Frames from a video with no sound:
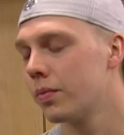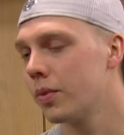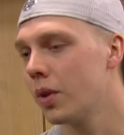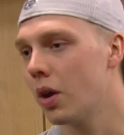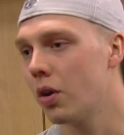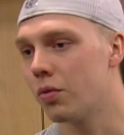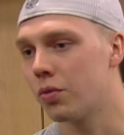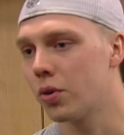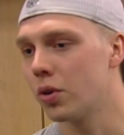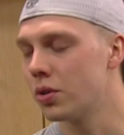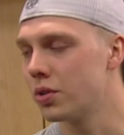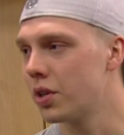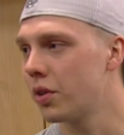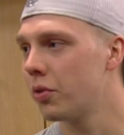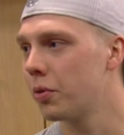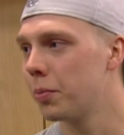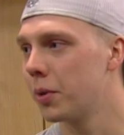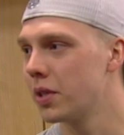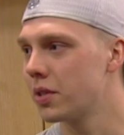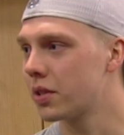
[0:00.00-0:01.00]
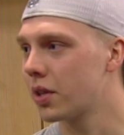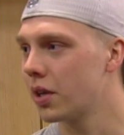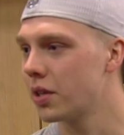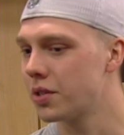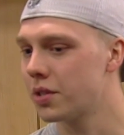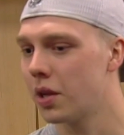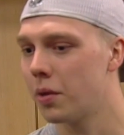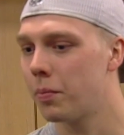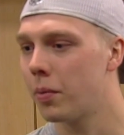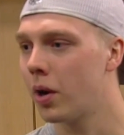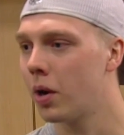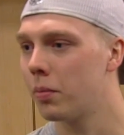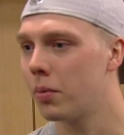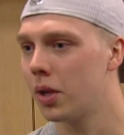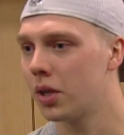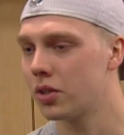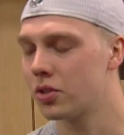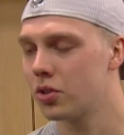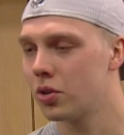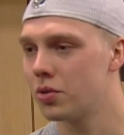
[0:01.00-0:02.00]
Yeah, of course, everybody's got to step up.
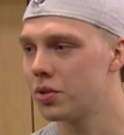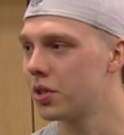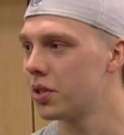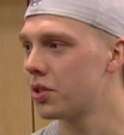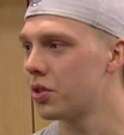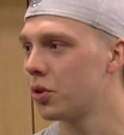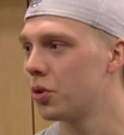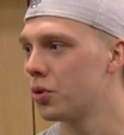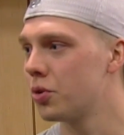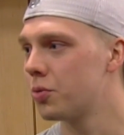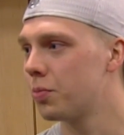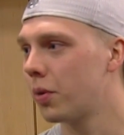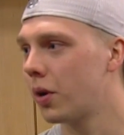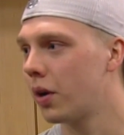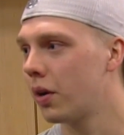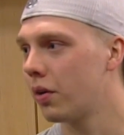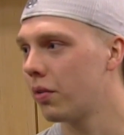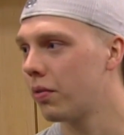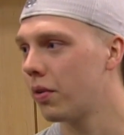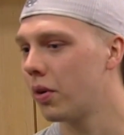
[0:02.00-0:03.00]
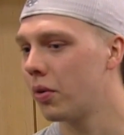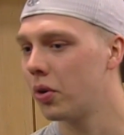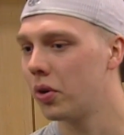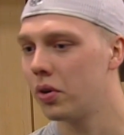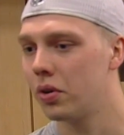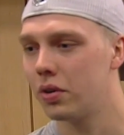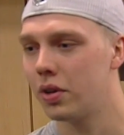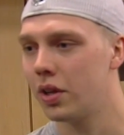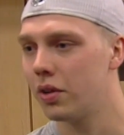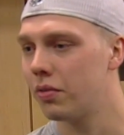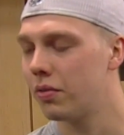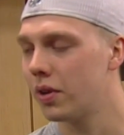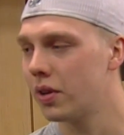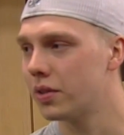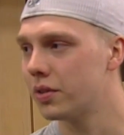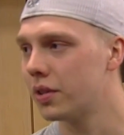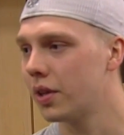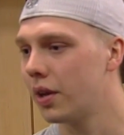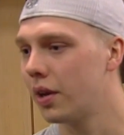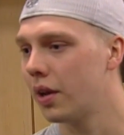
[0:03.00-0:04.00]
Like Jones is a huge part of our
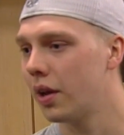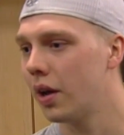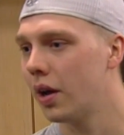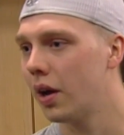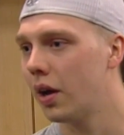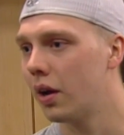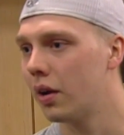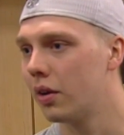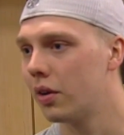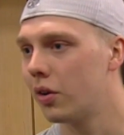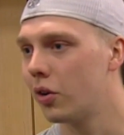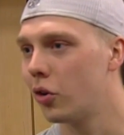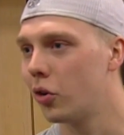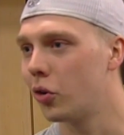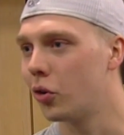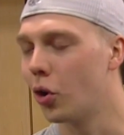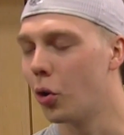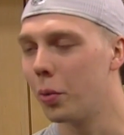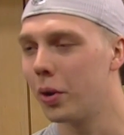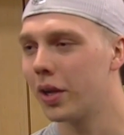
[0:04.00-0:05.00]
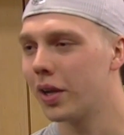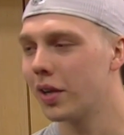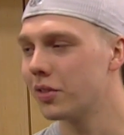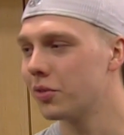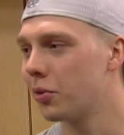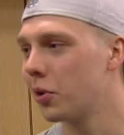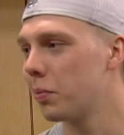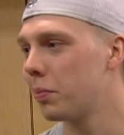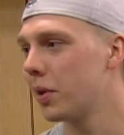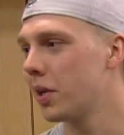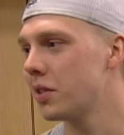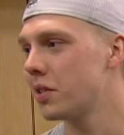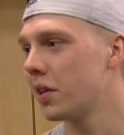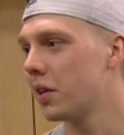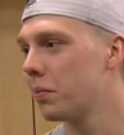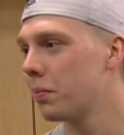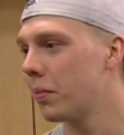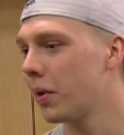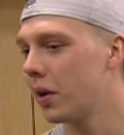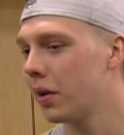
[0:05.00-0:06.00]
defense, and uh, nobody can replace
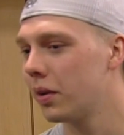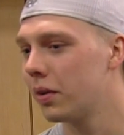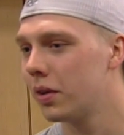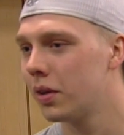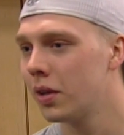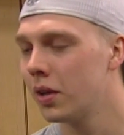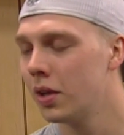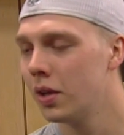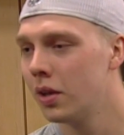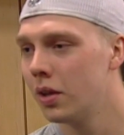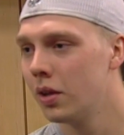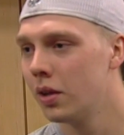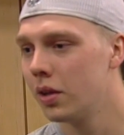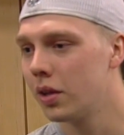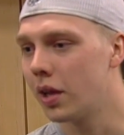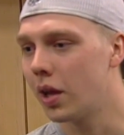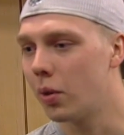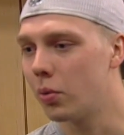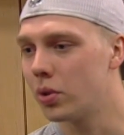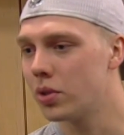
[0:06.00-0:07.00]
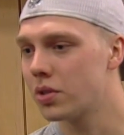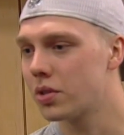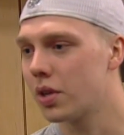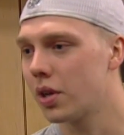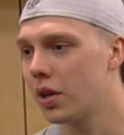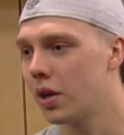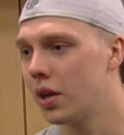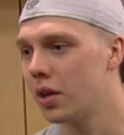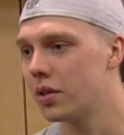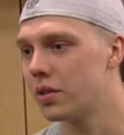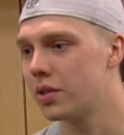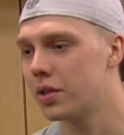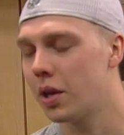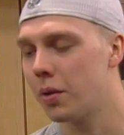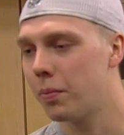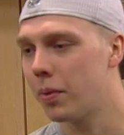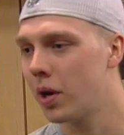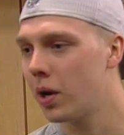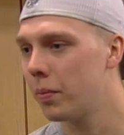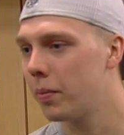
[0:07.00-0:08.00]
him. But yeah, we just gotta
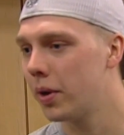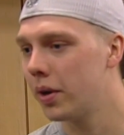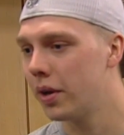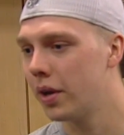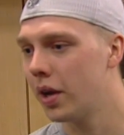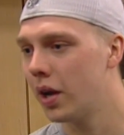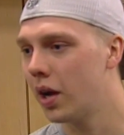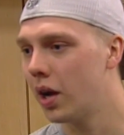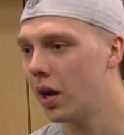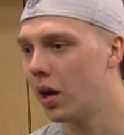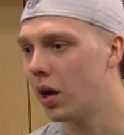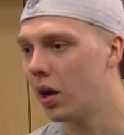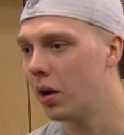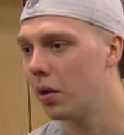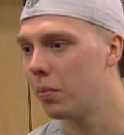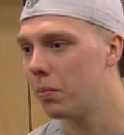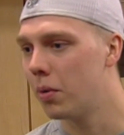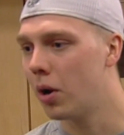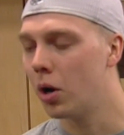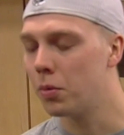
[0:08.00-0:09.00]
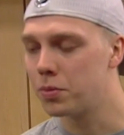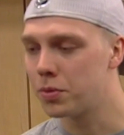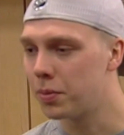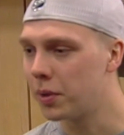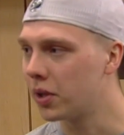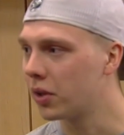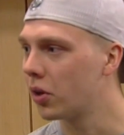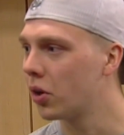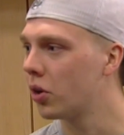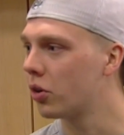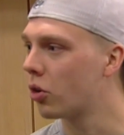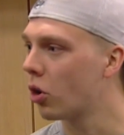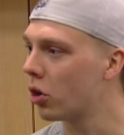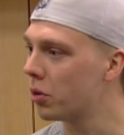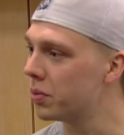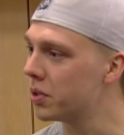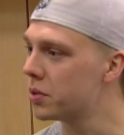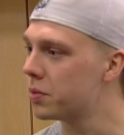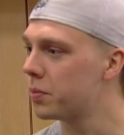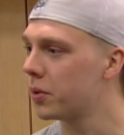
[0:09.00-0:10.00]
step up. And uh, Bob's been good,
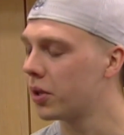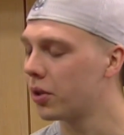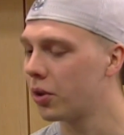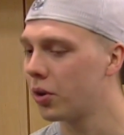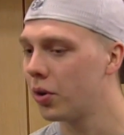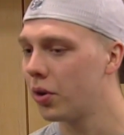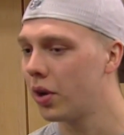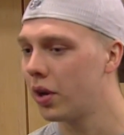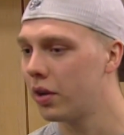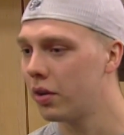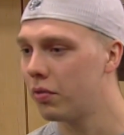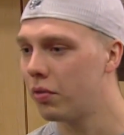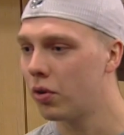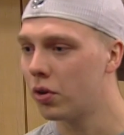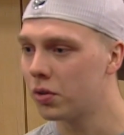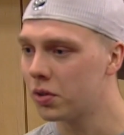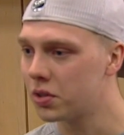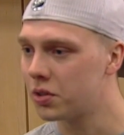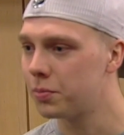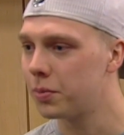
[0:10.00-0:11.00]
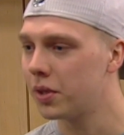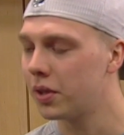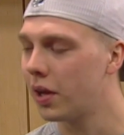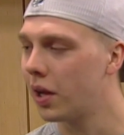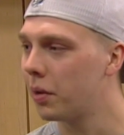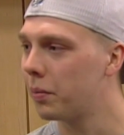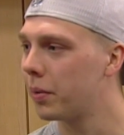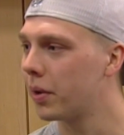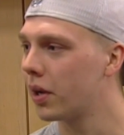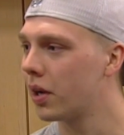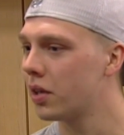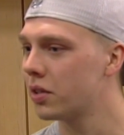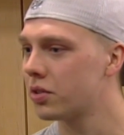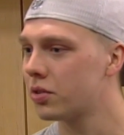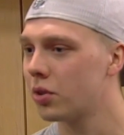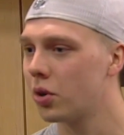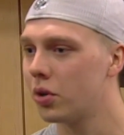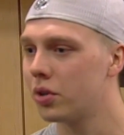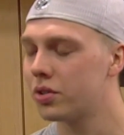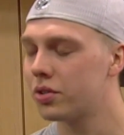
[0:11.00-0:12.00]
Korpi's been good, and the forwards been helping us.
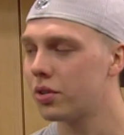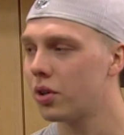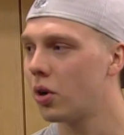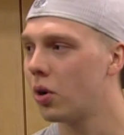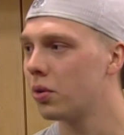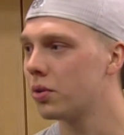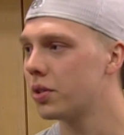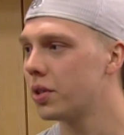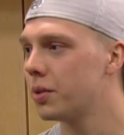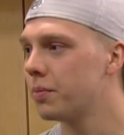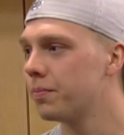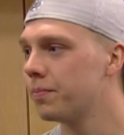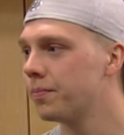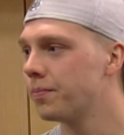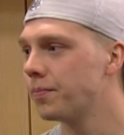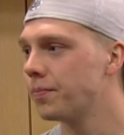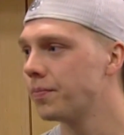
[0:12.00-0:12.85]
So it's the whole team.